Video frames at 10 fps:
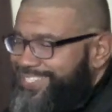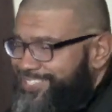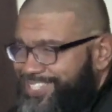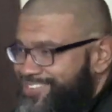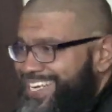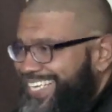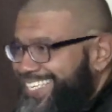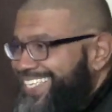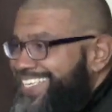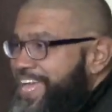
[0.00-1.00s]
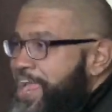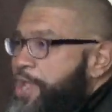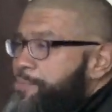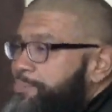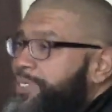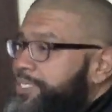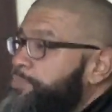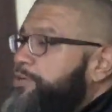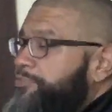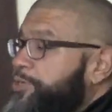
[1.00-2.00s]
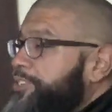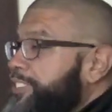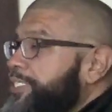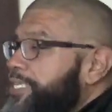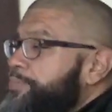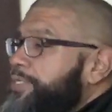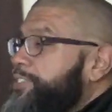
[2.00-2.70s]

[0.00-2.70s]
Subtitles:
Those are great. But you both know it's a hookup.